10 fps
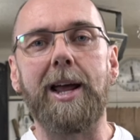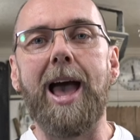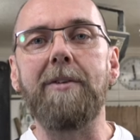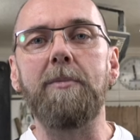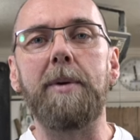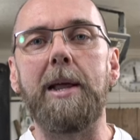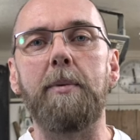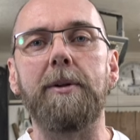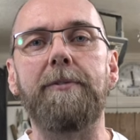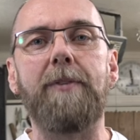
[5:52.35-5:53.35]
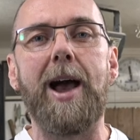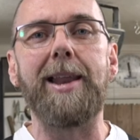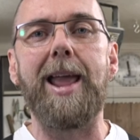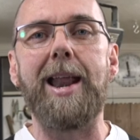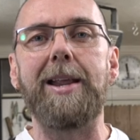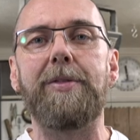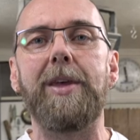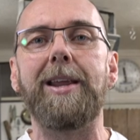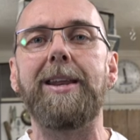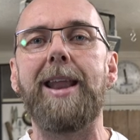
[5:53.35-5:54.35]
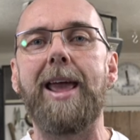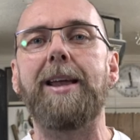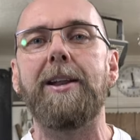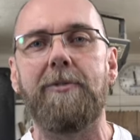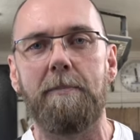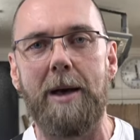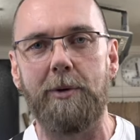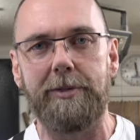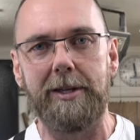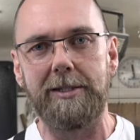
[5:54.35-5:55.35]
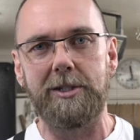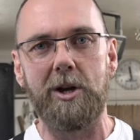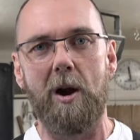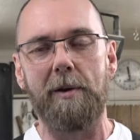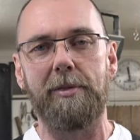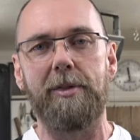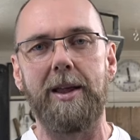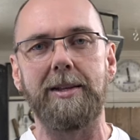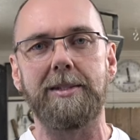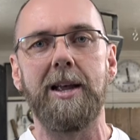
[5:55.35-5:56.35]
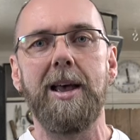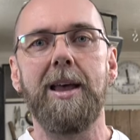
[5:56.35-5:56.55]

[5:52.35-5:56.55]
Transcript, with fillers: I haven't been able to find anything negative about these darn things.